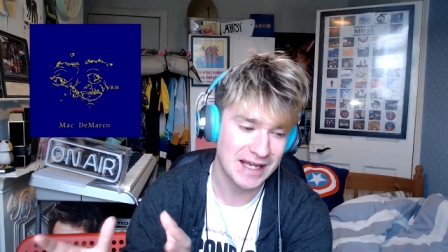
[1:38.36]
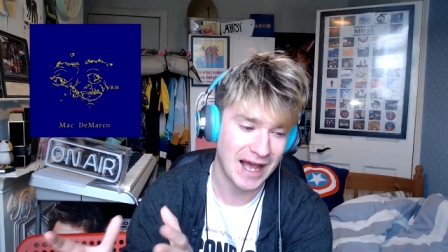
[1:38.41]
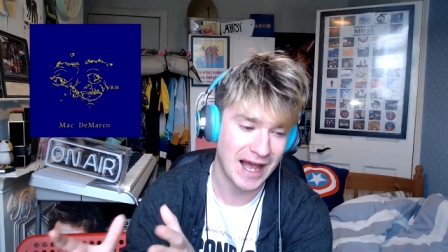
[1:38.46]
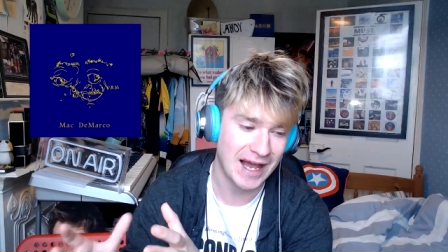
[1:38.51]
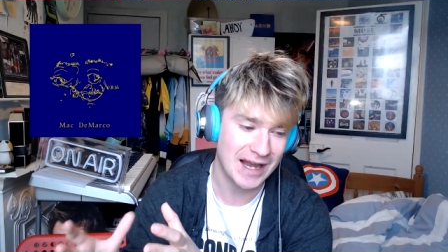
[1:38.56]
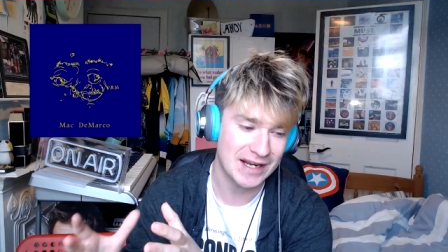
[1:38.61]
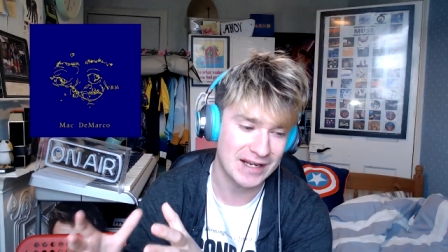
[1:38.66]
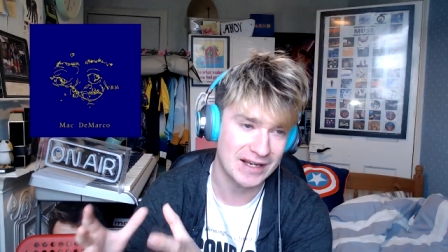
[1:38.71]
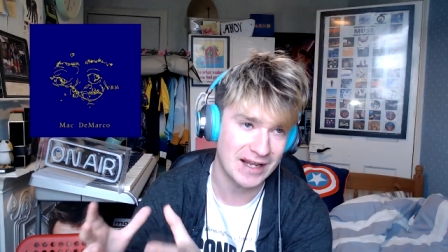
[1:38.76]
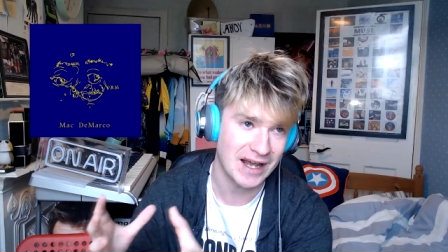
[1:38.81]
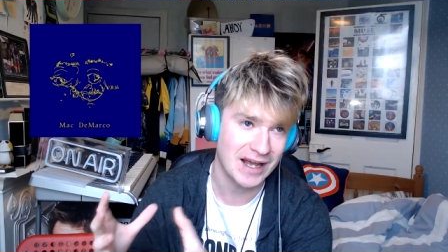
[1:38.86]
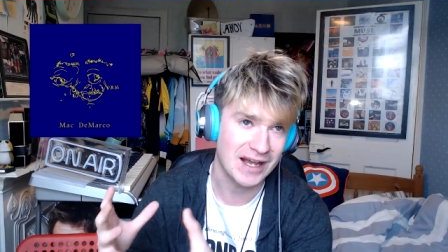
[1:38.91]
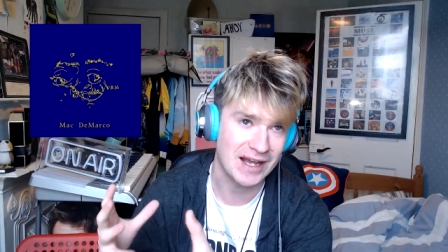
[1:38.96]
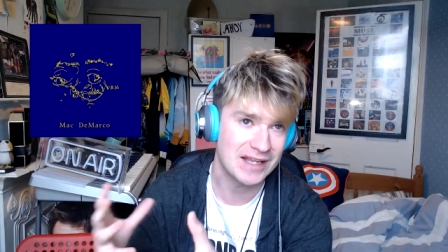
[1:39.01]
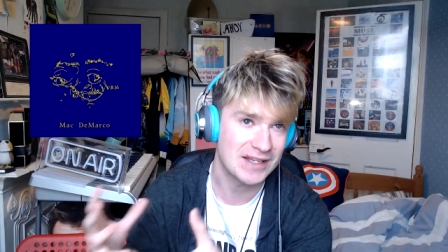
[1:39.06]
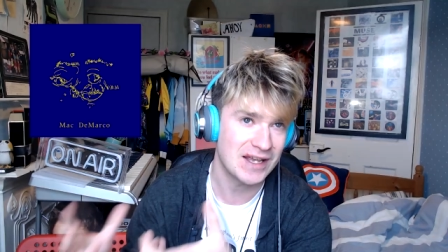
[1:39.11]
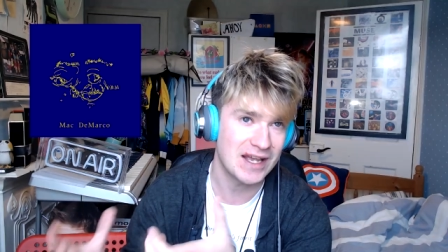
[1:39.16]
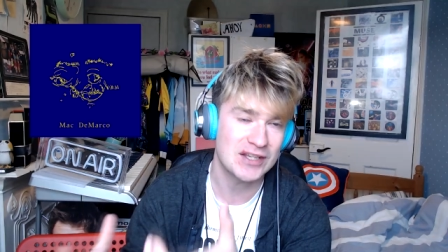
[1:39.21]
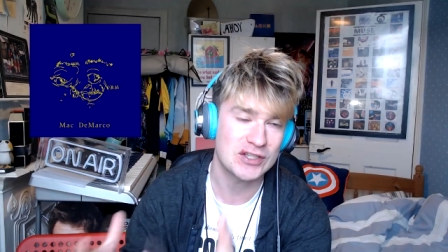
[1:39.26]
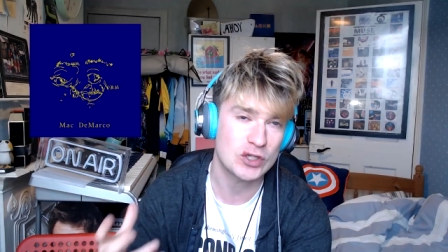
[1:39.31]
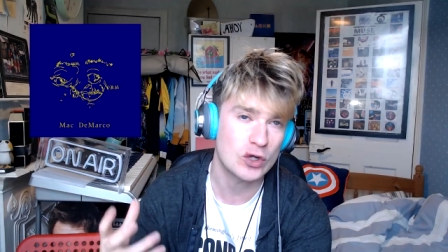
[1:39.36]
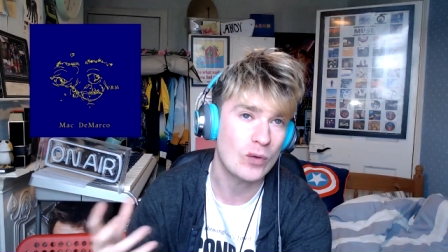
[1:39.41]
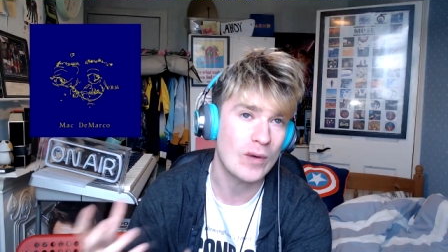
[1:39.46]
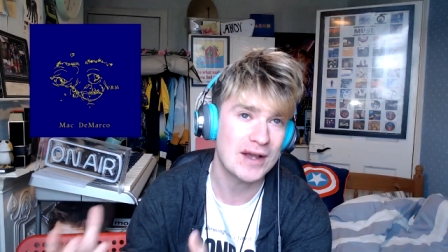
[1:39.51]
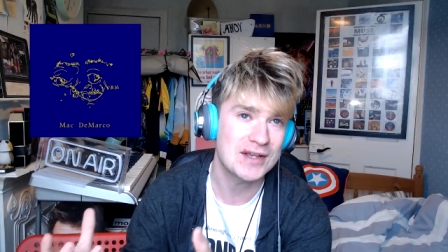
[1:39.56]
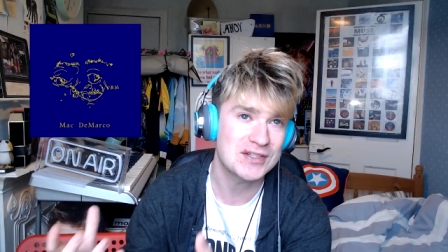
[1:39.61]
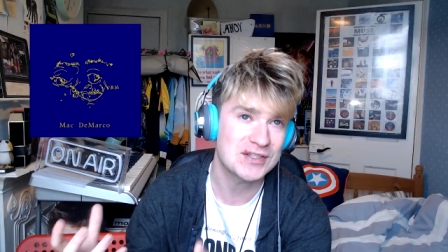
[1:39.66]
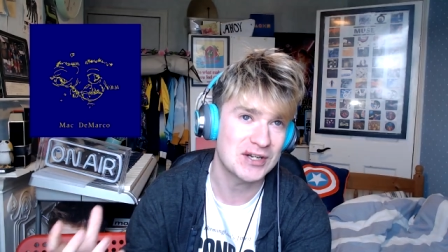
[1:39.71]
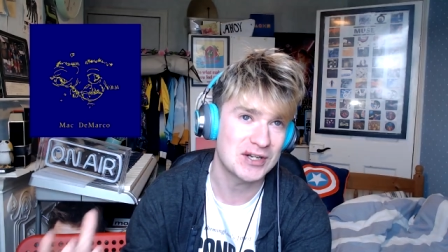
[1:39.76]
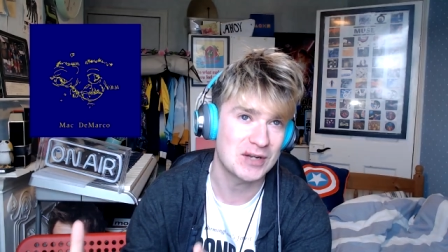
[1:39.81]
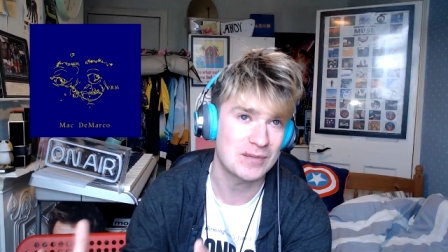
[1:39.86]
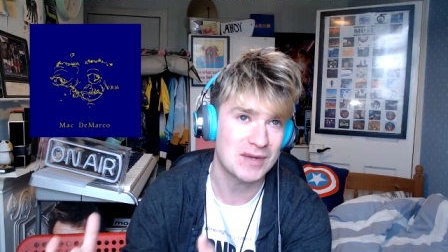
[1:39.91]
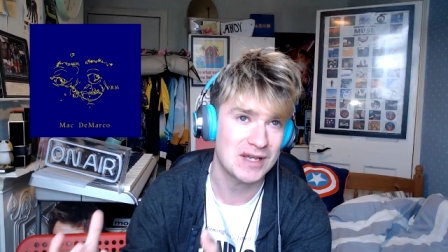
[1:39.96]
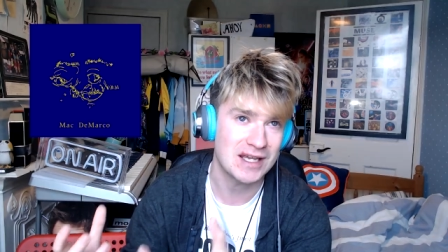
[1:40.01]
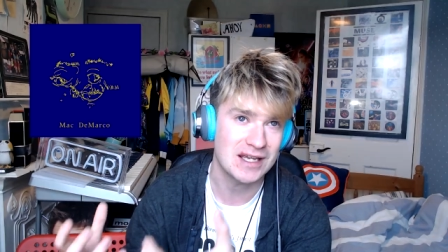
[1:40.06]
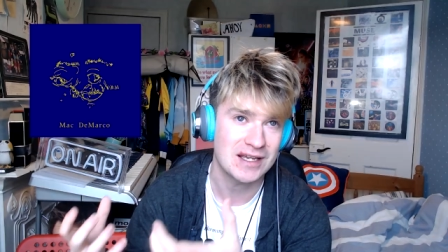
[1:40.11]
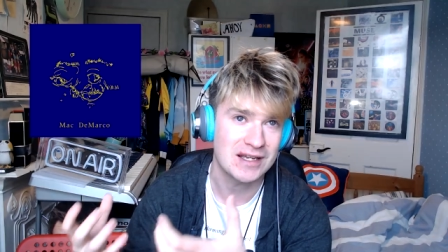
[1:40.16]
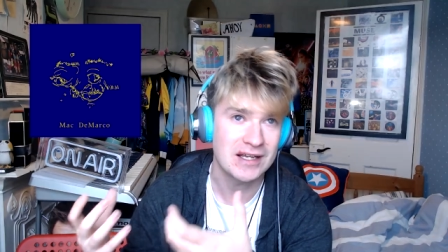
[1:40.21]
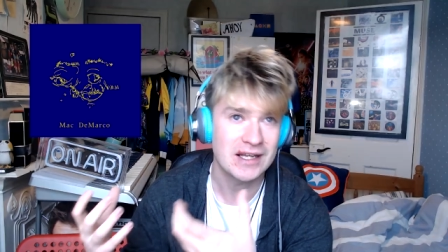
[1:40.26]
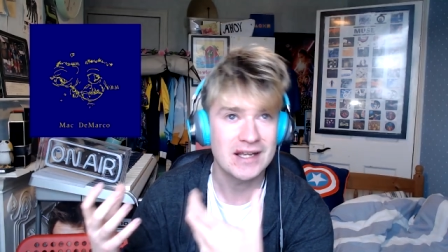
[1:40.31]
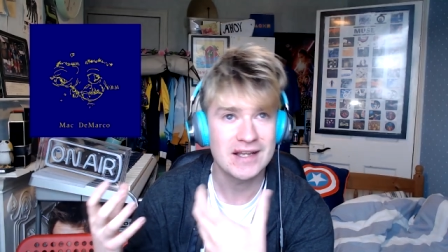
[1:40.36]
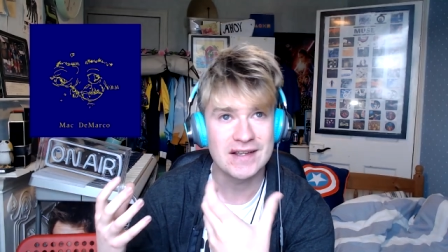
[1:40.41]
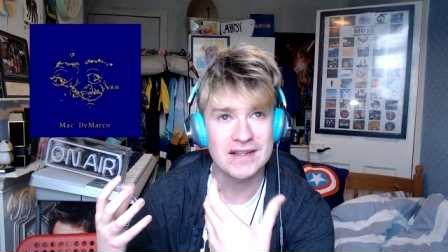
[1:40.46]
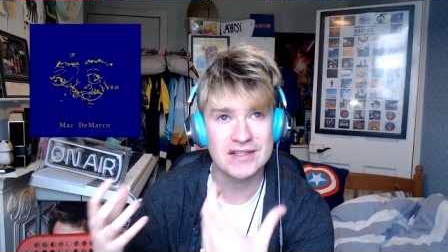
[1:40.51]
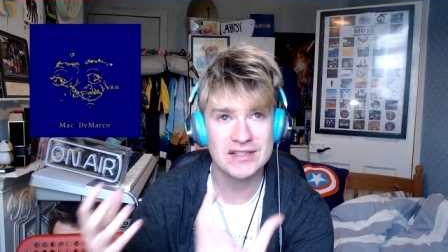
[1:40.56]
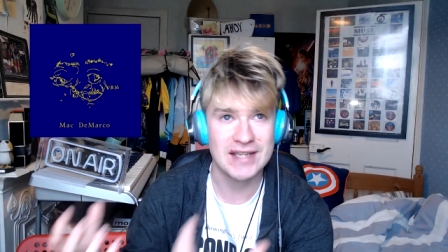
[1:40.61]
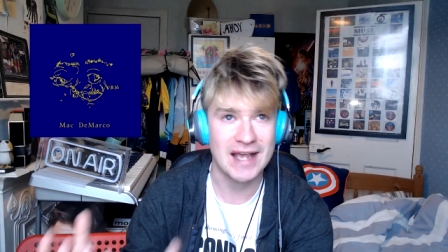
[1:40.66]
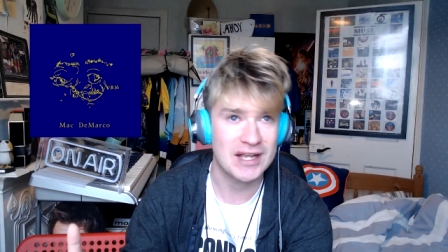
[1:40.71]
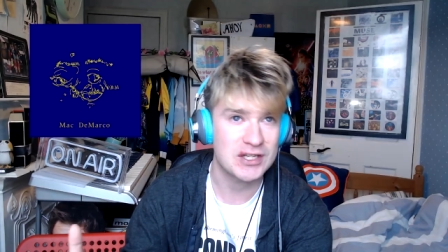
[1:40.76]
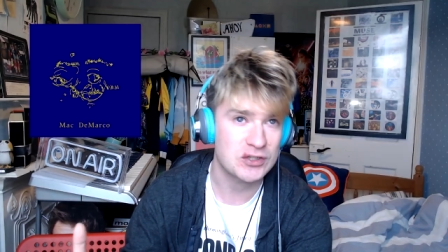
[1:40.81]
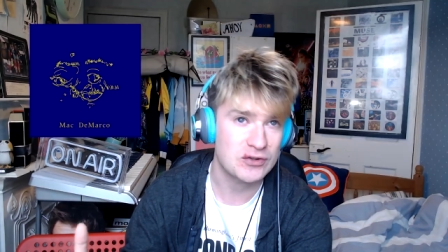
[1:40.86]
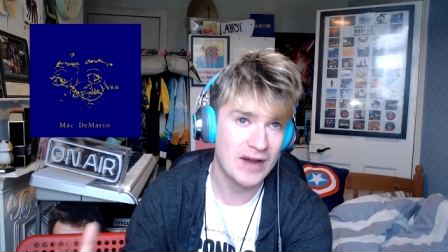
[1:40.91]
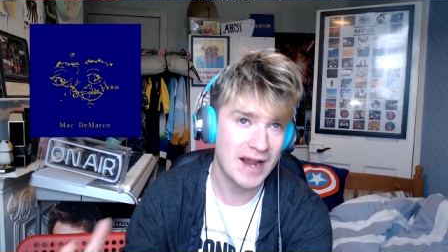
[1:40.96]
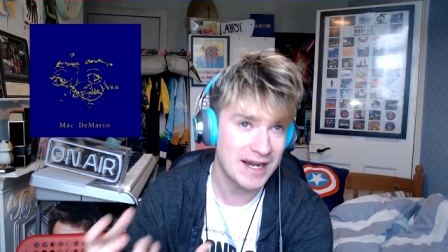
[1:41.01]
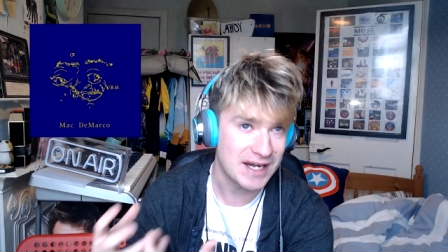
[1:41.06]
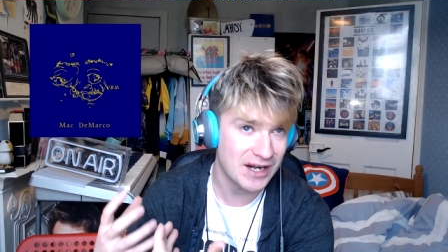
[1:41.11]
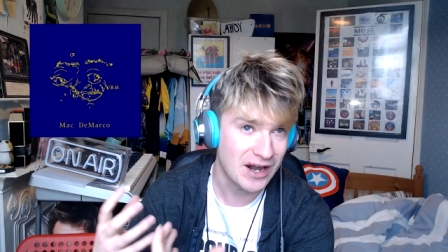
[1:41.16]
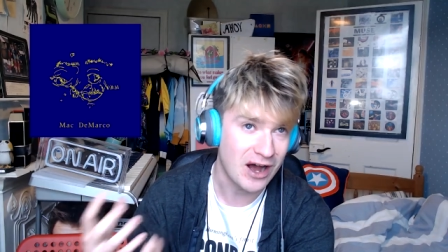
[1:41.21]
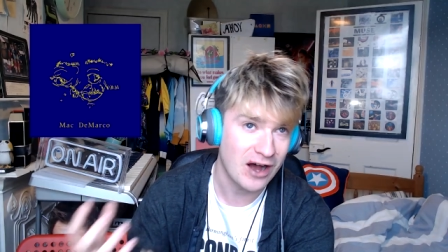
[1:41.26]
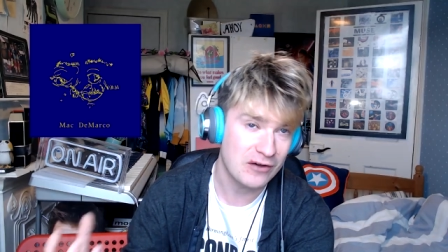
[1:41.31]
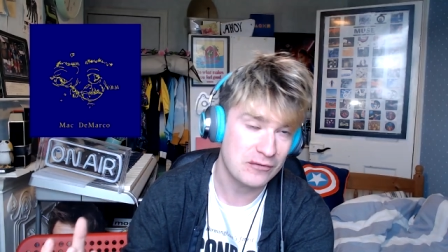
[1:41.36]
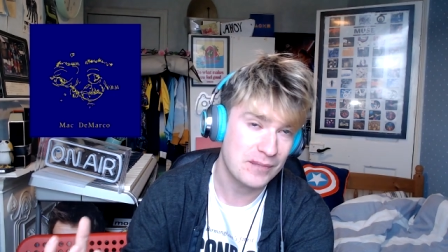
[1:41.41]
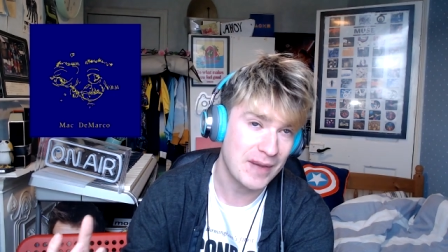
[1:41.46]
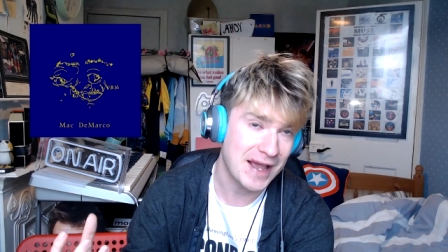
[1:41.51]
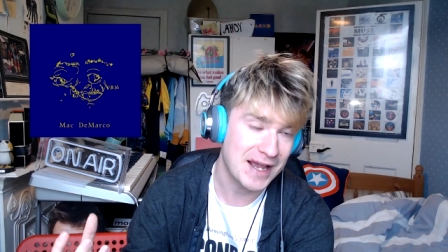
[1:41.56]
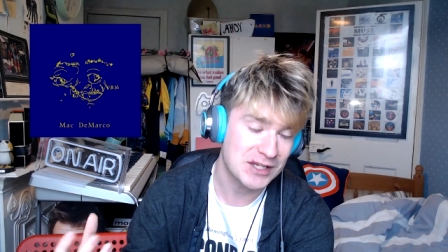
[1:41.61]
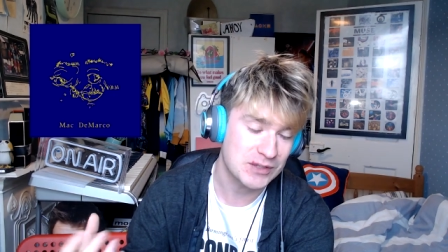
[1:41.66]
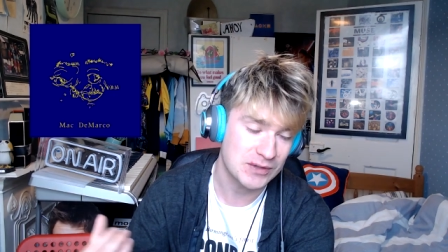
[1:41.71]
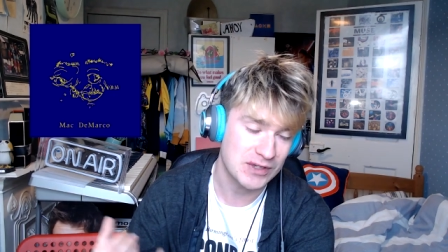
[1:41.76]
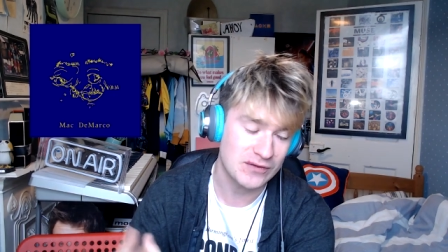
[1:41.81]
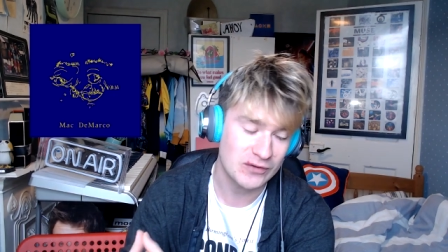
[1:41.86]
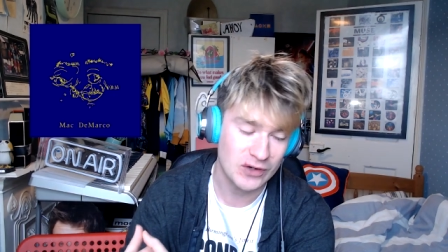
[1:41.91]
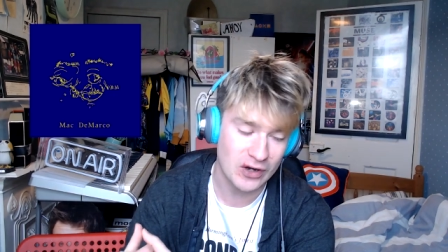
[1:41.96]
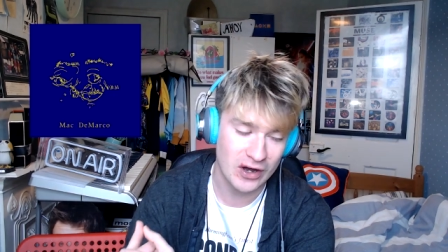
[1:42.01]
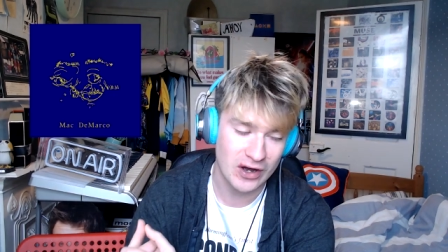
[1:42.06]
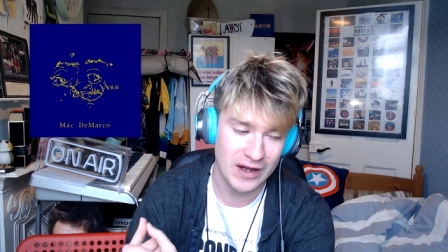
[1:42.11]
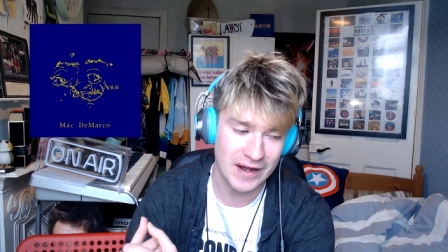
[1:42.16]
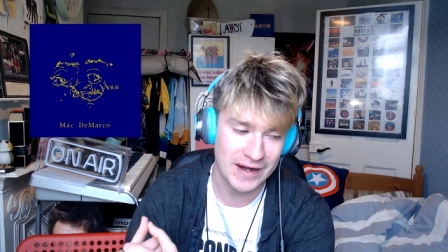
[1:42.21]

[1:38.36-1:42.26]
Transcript: and it's always going to be saturated and half-baked when you've got an